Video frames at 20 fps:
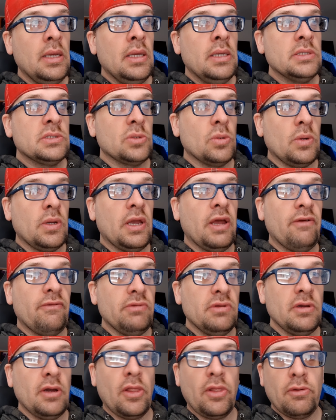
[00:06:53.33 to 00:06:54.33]
So
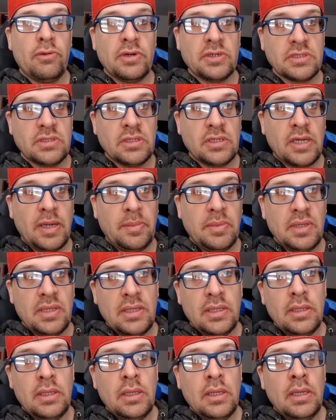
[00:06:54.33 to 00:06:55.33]
every other wrestling
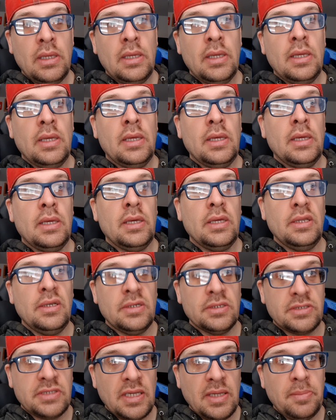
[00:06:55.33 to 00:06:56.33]
company in
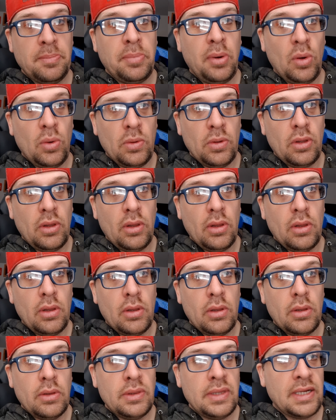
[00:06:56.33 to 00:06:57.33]
the same boat,
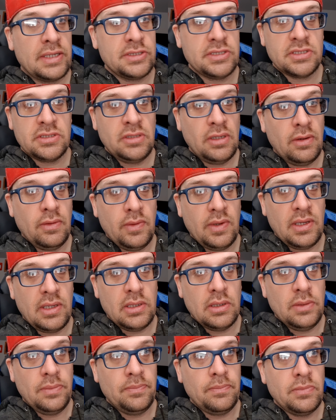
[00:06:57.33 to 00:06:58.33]
not just WWE, you
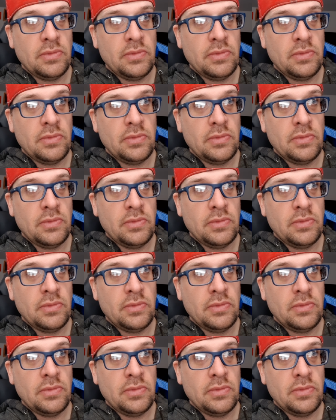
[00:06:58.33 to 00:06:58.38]
know.